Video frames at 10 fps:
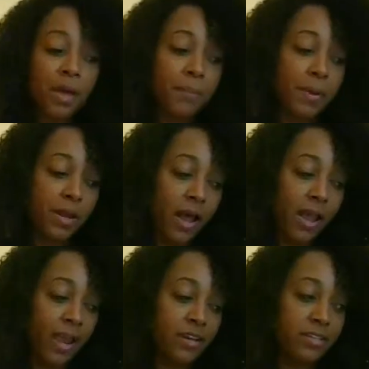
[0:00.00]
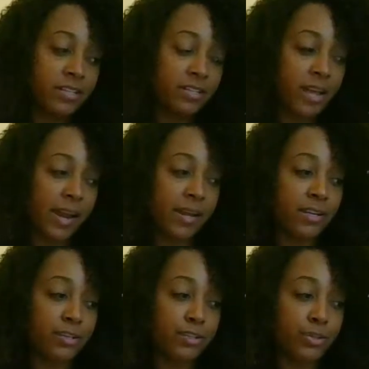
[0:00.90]
but I
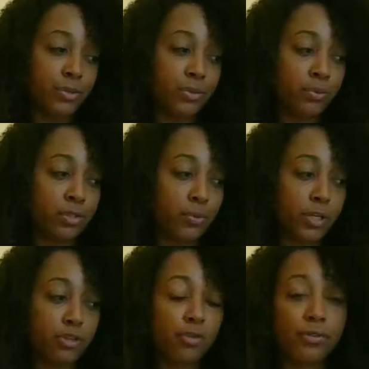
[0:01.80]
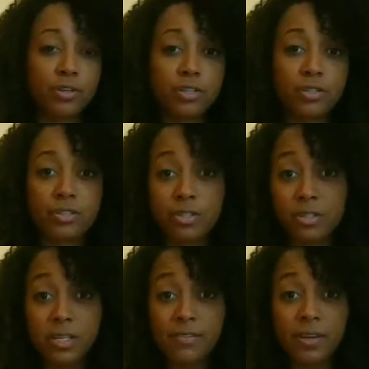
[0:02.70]
decided to switch over to, to
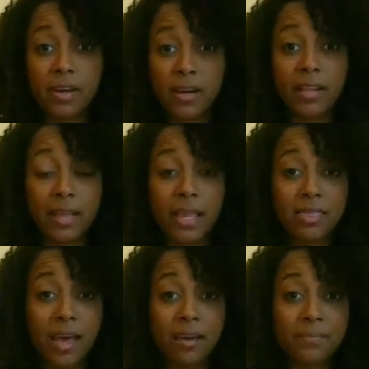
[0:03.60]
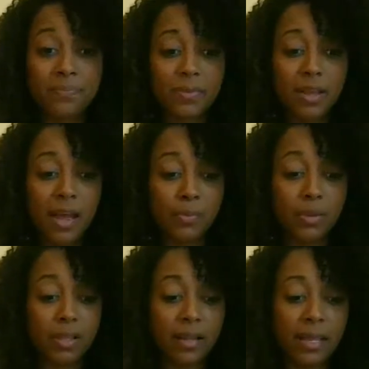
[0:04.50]
stevia, and I like that. I
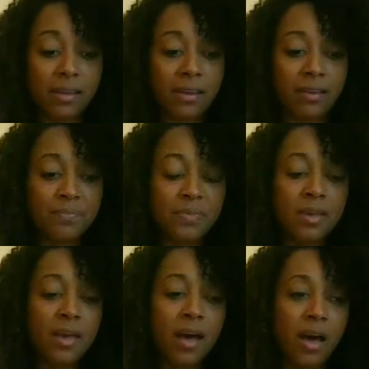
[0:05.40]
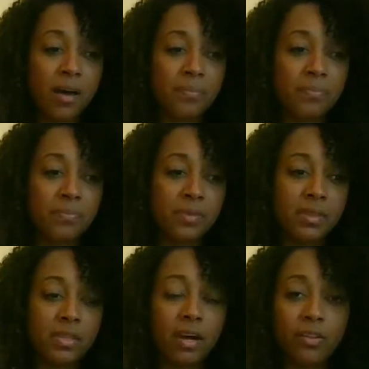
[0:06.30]
really like it. Um,
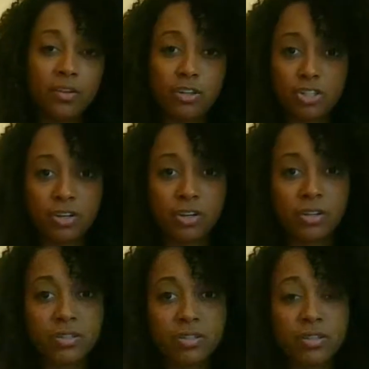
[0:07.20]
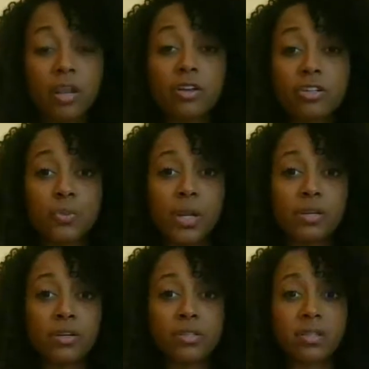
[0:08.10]
the other sugars, the other
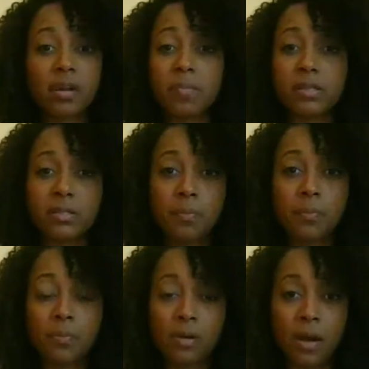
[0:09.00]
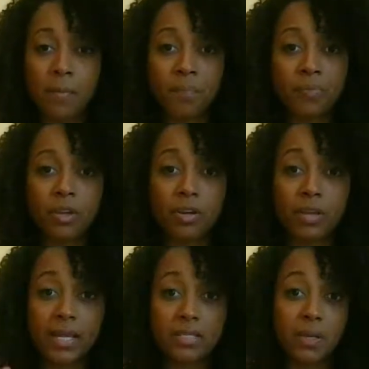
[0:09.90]
sweeteners can mess up um, your
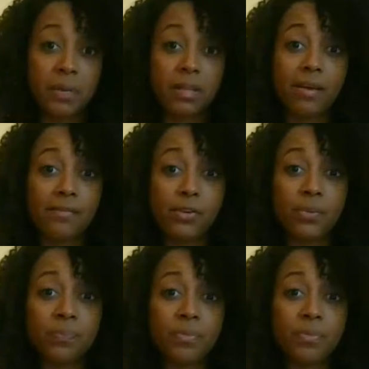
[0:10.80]
glycemic level,